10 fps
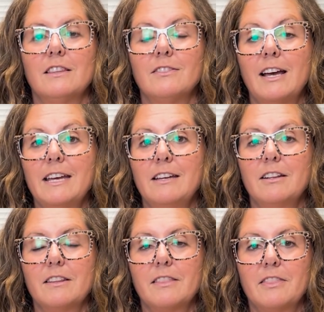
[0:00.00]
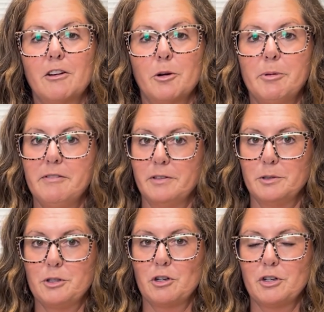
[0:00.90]
light therapy
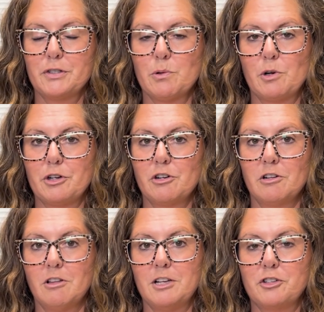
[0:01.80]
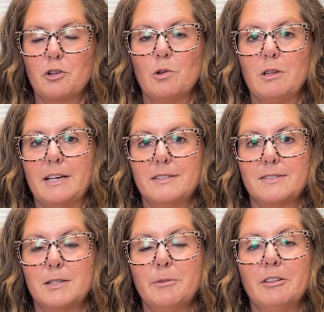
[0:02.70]
filters or neurological light
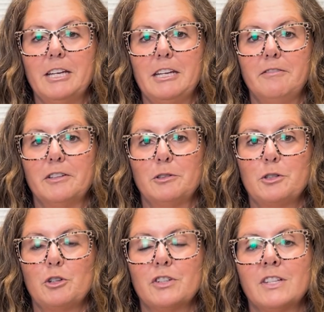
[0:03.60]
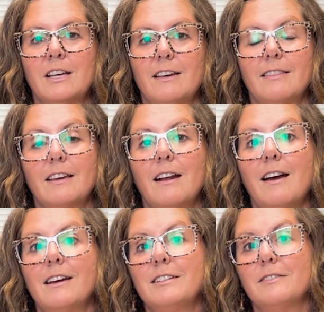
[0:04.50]
stimulating filters that
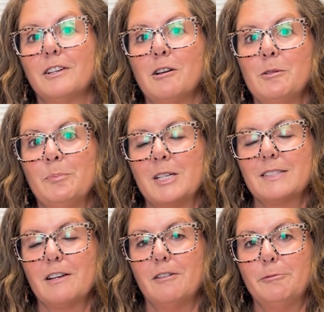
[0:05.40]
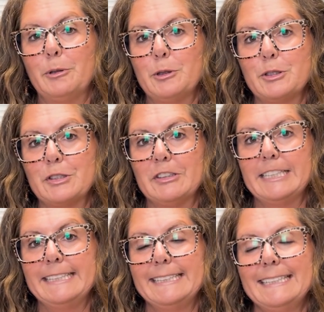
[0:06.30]
I developed myself
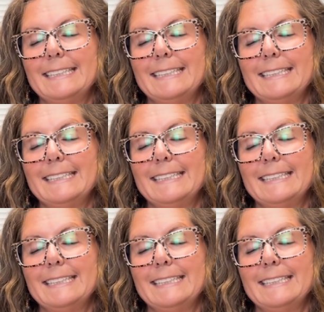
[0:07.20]
personally.